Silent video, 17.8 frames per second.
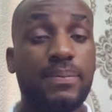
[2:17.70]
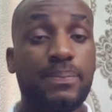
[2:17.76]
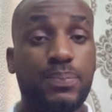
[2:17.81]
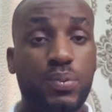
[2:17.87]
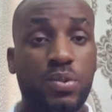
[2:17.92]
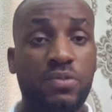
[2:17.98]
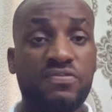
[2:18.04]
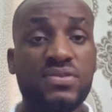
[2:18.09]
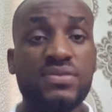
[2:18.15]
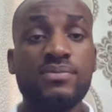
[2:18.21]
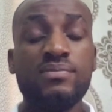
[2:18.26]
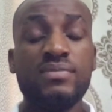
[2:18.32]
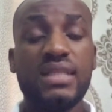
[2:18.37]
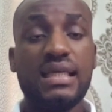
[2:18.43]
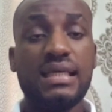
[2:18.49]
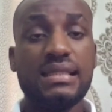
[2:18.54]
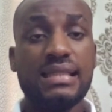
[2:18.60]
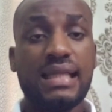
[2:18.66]
improved
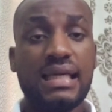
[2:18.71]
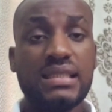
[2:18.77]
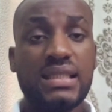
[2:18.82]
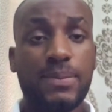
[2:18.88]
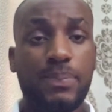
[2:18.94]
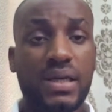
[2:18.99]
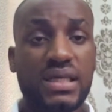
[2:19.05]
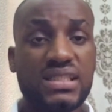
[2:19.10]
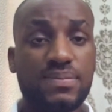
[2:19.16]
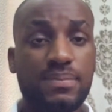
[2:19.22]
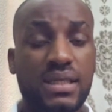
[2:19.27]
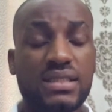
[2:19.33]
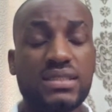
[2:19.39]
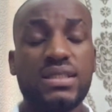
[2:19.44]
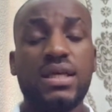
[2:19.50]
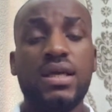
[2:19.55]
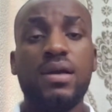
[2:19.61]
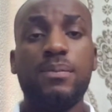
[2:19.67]
in that
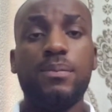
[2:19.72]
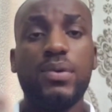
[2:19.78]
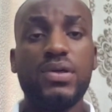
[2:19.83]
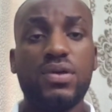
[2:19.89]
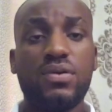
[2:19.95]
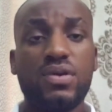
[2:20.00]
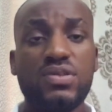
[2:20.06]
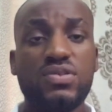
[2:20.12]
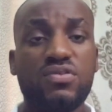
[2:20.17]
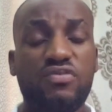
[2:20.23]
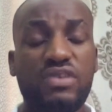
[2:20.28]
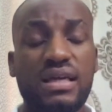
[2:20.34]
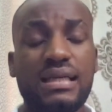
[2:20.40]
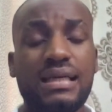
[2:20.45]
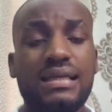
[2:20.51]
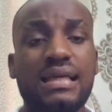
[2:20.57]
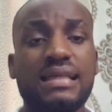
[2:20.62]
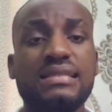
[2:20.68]
department, but you're going to
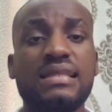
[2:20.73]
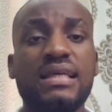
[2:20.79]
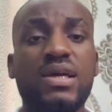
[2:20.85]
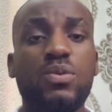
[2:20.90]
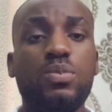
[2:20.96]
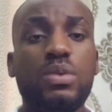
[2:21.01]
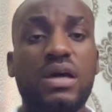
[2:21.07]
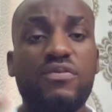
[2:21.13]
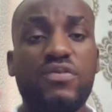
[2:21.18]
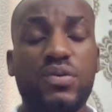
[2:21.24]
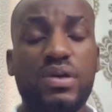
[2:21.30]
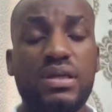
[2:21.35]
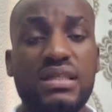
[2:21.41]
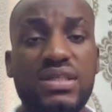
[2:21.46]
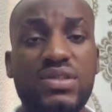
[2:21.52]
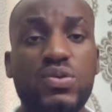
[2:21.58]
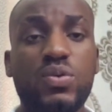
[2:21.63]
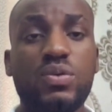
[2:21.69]
find out that we have
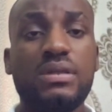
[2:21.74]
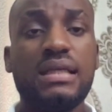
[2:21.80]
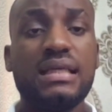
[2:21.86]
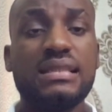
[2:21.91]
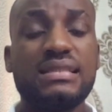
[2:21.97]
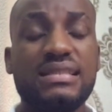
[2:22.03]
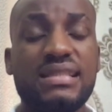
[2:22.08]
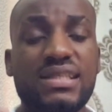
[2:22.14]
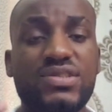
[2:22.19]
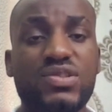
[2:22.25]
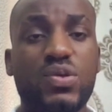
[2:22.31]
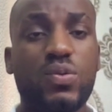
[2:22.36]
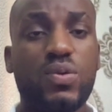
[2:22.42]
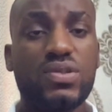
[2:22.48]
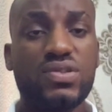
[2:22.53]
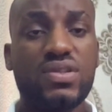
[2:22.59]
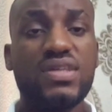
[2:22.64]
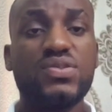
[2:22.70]
already known that Sesko
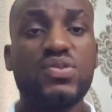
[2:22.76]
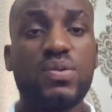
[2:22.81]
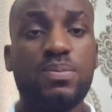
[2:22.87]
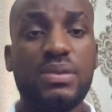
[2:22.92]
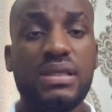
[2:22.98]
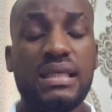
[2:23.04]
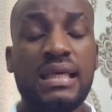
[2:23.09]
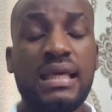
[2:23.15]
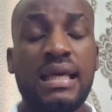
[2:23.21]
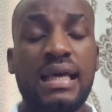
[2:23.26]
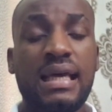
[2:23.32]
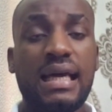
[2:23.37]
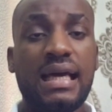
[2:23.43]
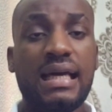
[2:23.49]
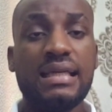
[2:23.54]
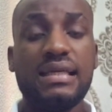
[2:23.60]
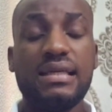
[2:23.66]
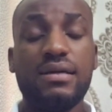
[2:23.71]
was going to be
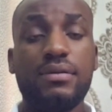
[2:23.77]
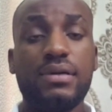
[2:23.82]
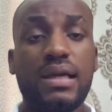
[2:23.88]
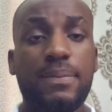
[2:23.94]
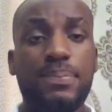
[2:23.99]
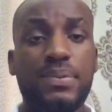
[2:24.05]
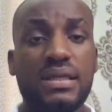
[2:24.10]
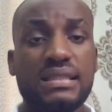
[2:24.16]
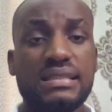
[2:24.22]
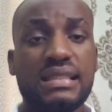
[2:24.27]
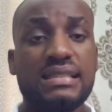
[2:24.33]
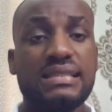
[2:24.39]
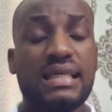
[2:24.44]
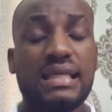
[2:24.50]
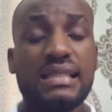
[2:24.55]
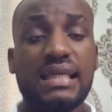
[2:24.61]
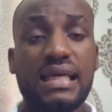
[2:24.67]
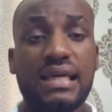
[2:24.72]
an area
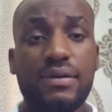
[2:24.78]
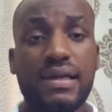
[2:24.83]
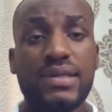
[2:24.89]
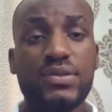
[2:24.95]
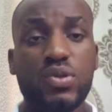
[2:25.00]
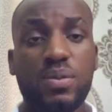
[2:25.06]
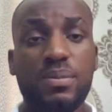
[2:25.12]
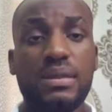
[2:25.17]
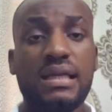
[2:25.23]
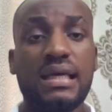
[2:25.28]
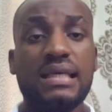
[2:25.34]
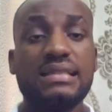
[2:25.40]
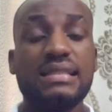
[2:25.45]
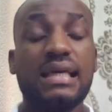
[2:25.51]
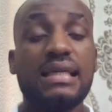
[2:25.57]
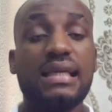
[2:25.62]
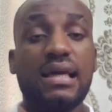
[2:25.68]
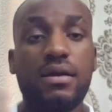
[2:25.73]
presence and area
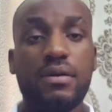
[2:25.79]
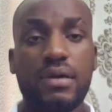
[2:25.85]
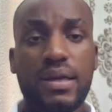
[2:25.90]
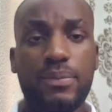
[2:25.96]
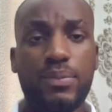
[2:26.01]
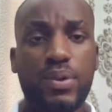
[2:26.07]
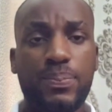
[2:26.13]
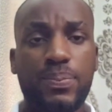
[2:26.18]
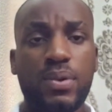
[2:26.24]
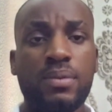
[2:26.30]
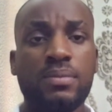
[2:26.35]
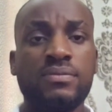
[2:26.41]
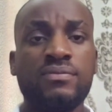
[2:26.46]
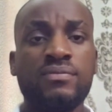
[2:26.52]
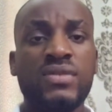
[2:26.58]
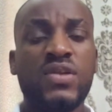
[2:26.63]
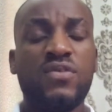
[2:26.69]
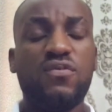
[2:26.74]
dominance and area bomb
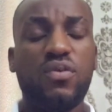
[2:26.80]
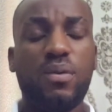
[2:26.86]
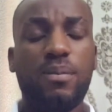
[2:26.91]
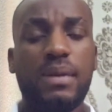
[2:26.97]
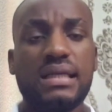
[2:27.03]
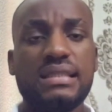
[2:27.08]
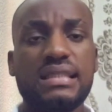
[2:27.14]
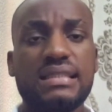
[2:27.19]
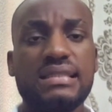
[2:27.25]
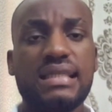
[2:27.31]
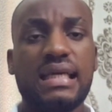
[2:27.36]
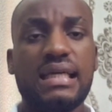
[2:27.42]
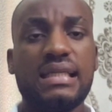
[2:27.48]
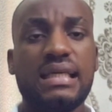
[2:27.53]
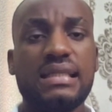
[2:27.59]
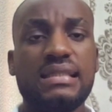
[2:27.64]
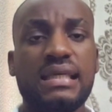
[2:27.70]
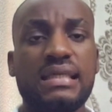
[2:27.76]
for Manchester
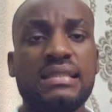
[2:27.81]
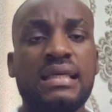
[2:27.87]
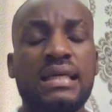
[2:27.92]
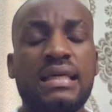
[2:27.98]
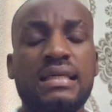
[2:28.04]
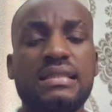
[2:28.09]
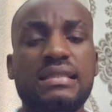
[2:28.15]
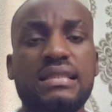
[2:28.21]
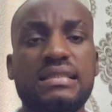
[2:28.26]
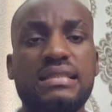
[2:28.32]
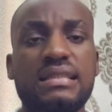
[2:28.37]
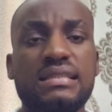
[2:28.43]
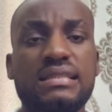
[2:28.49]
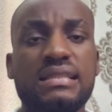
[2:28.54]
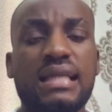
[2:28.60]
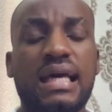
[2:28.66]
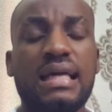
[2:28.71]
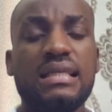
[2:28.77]
United this
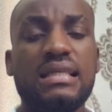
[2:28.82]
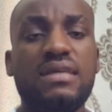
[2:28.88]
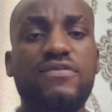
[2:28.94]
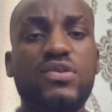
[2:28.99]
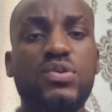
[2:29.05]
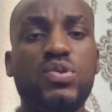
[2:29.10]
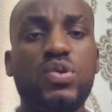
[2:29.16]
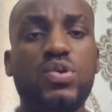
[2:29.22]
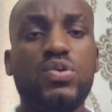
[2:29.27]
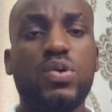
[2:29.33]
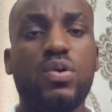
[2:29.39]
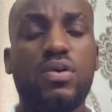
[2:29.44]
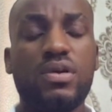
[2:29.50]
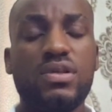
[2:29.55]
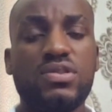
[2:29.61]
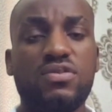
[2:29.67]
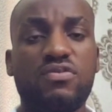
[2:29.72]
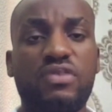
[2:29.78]
season. And even though you're
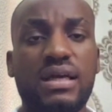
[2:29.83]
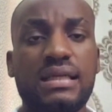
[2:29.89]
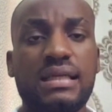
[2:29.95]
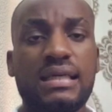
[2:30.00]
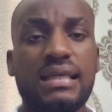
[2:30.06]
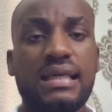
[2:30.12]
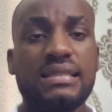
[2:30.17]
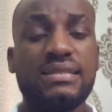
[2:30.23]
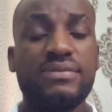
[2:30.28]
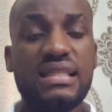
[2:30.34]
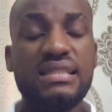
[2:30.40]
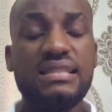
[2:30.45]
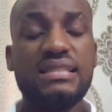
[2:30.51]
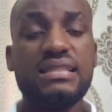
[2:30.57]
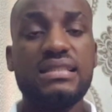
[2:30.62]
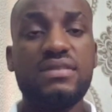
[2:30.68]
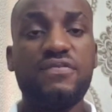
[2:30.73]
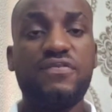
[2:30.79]
going to find out that
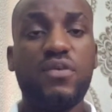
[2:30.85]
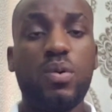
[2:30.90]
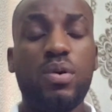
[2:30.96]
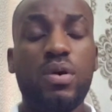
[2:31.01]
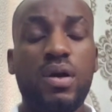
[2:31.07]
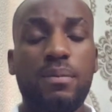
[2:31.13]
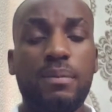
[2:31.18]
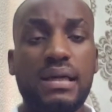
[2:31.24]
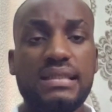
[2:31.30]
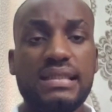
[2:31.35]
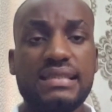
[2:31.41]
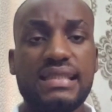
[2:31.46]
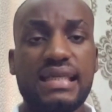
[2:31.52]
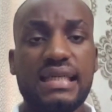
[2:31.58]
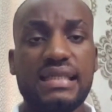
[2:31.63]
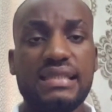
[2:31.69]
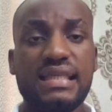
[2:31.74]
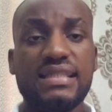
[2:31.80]
this season for
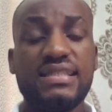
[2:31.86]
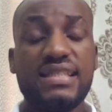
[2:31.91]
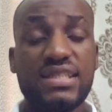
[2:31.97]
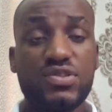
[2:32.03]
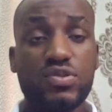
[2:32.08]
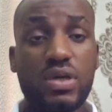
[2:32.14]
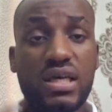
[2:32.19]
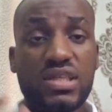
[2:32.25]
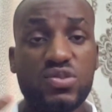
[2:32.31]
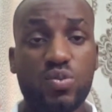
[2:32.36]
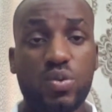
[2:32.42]
Manchester United, Sesko has